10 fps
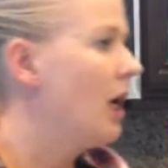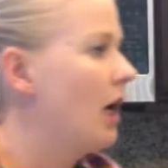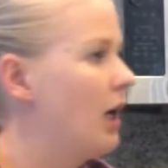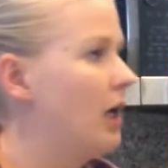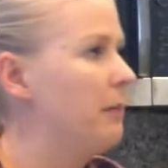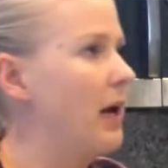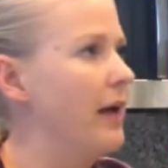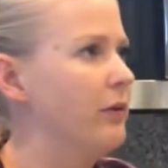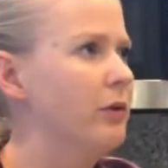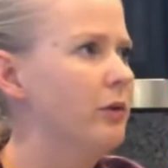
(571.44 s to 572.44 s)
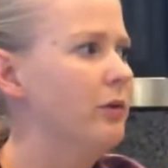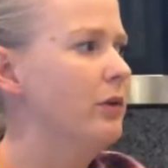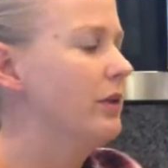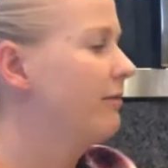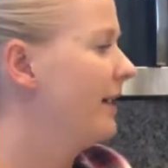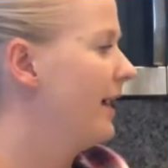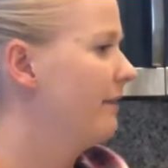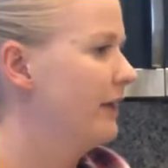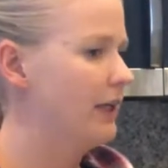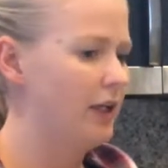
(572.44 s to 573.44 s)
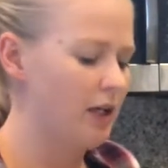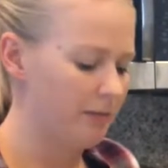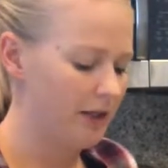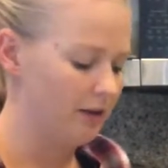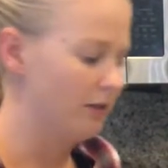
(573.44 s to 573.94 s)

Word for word: I don't know if I have any cupcake